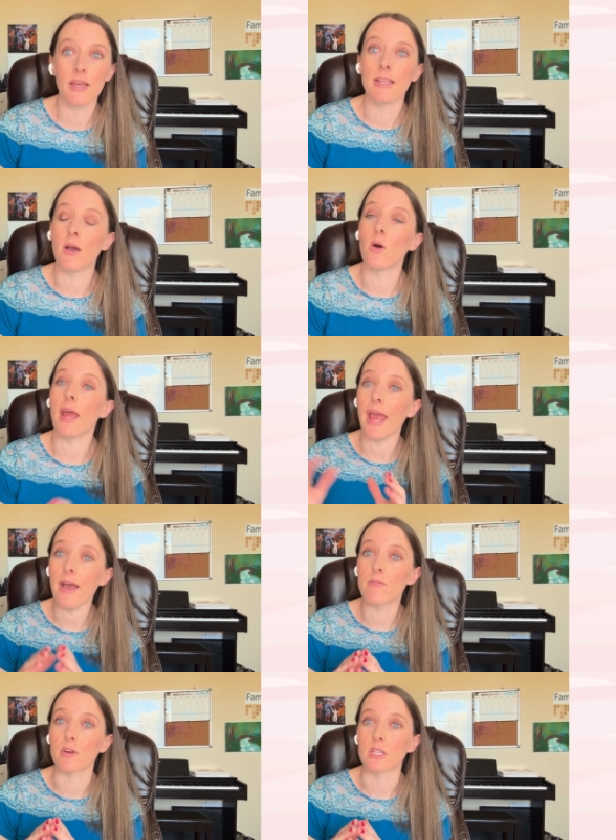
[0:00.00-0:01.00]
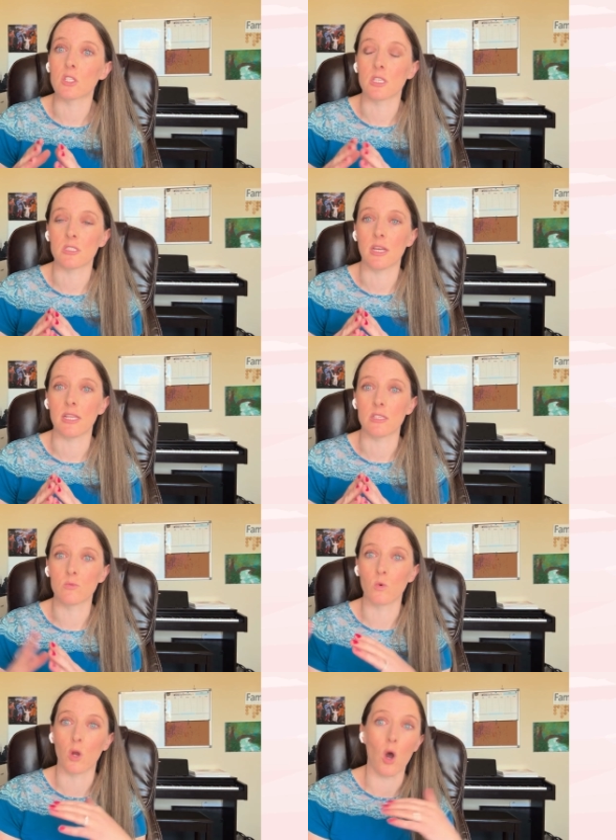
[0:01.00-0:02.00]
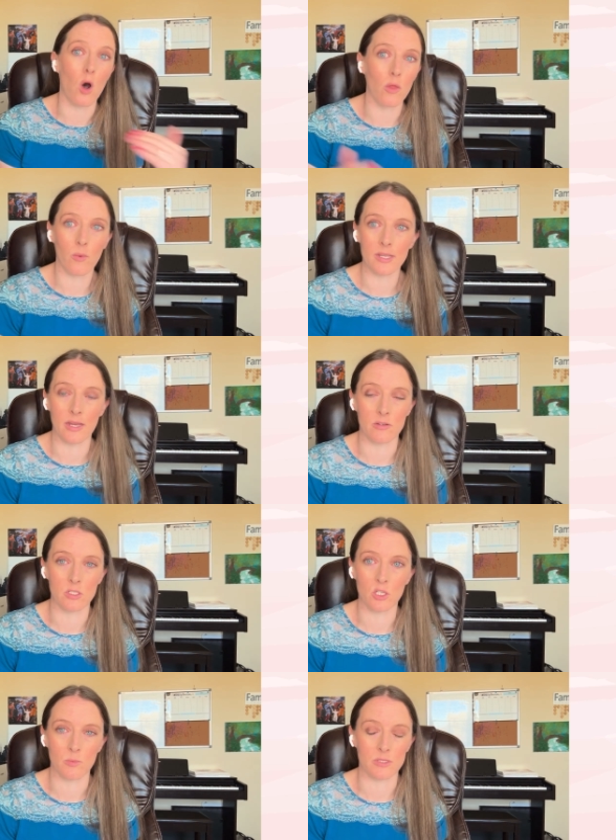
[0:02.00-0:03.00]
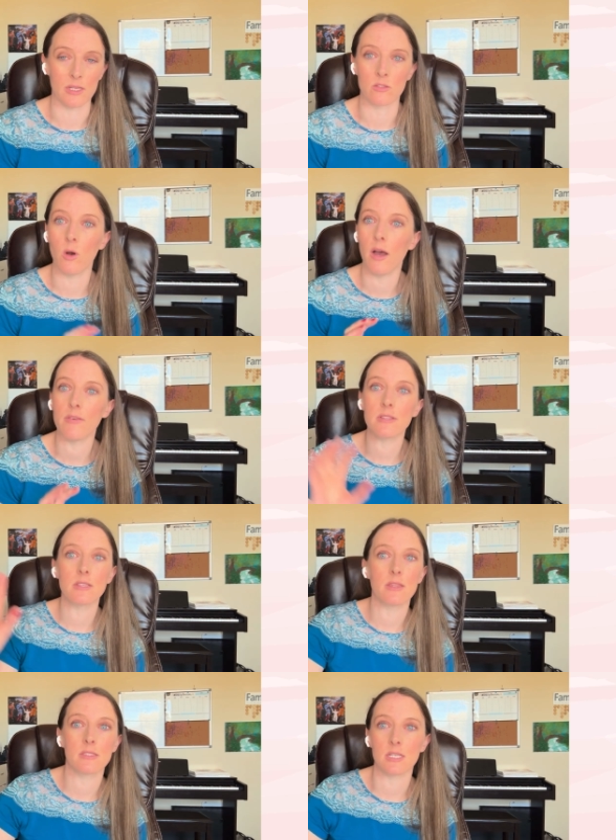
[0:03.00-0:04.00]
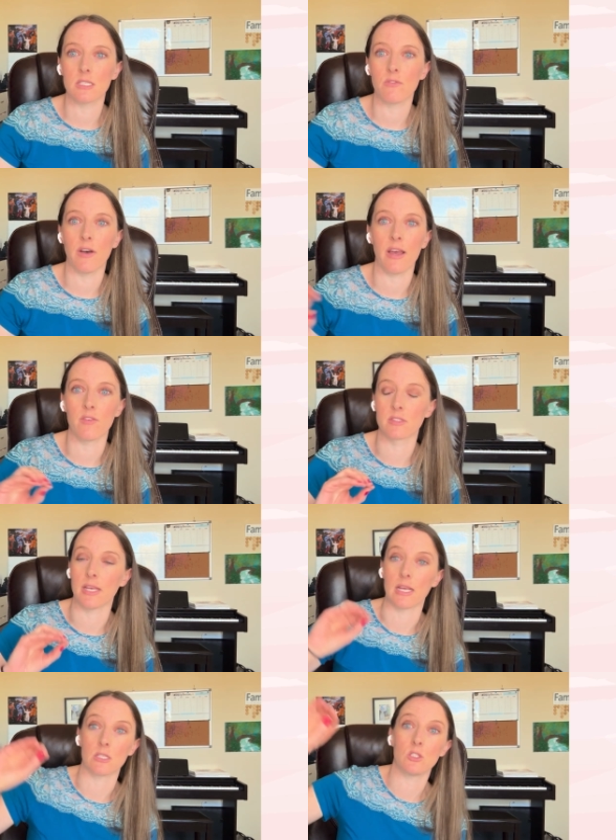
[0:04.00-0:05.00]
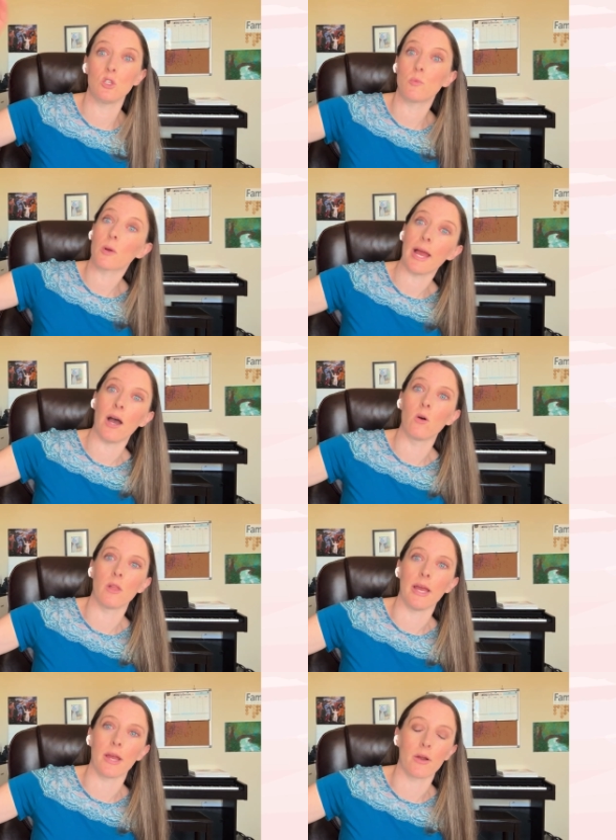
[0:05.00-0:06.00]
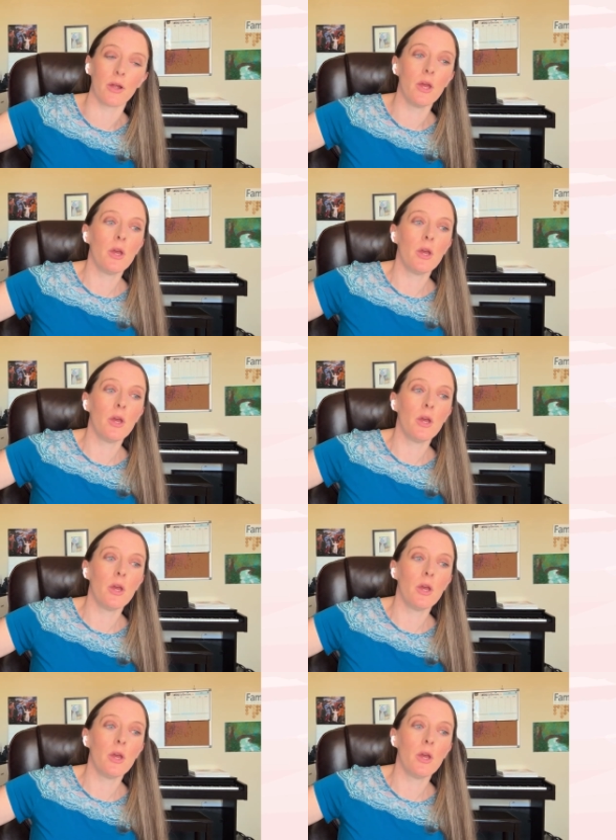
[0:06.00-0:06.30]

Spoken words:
Now, on average, the studies were all the way down to 2%. So obviously the 65 is like a super outlier,